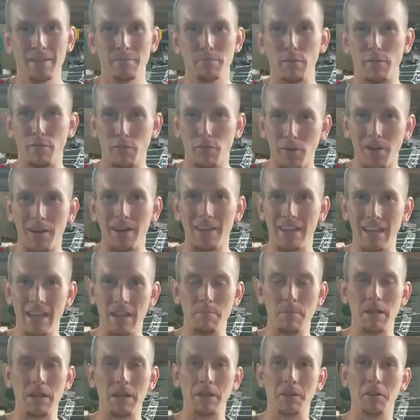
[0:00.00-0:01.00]
before I
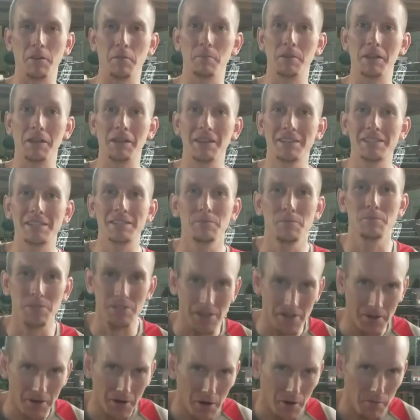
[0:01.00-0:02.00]
came in here because it
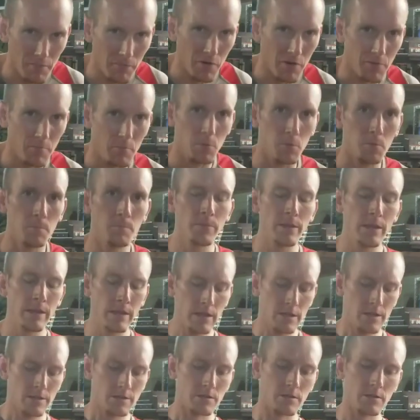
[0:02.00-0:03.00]
was uncomfortable.
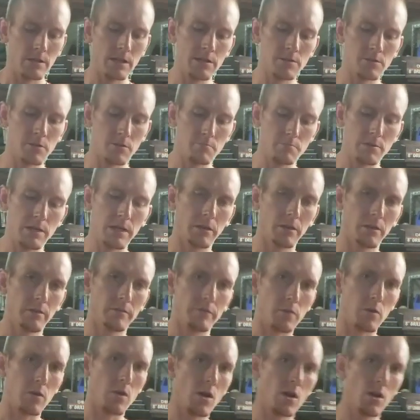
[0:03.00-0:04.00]
So these are
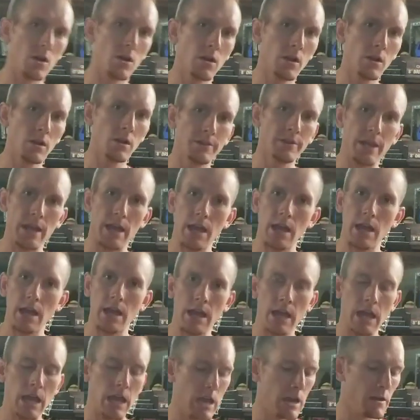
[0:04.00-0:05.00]
built for all
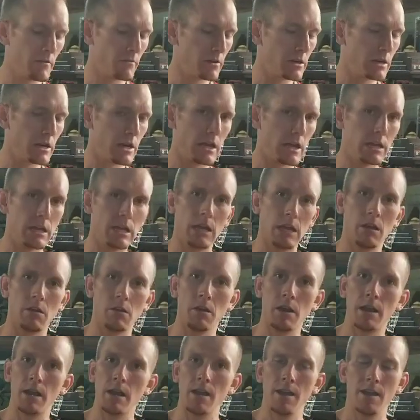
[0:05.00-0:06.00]
day, everyday
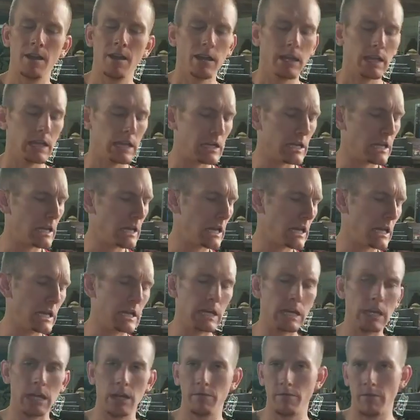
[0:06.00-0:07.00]
carry in
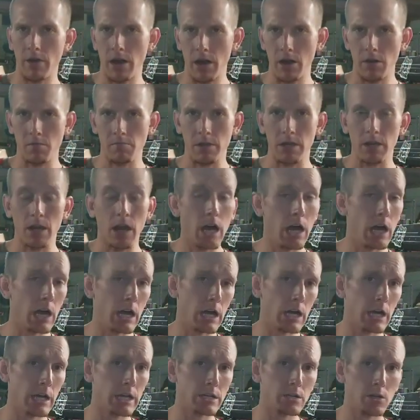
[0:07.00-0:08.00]
any environment,
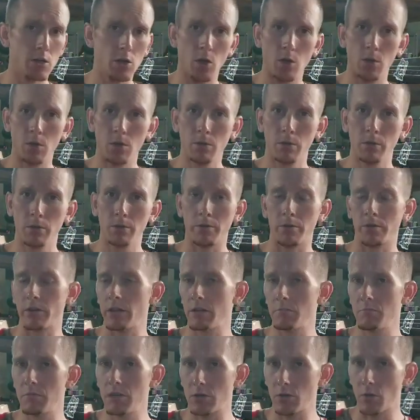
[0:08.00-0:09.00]
hot, cold,
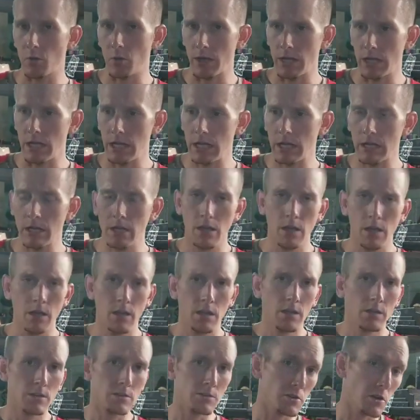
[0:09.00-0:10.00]
or in between,
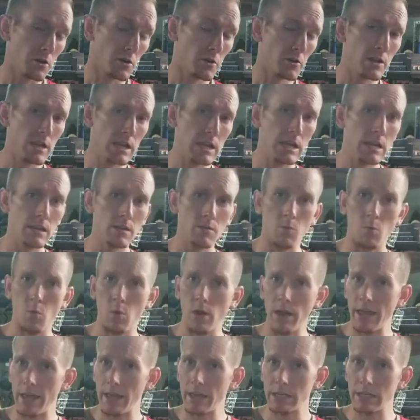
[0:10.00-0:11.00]
dirty,
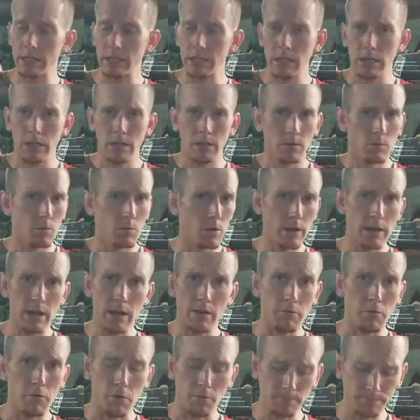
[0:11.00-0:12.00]
wet,
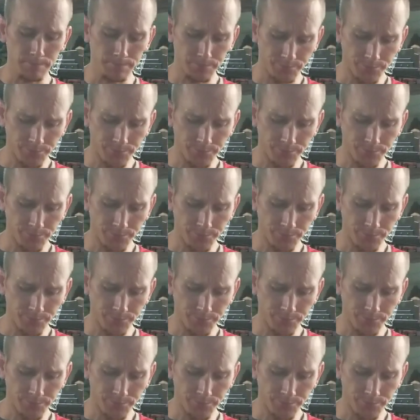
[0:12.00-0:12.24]
whatever.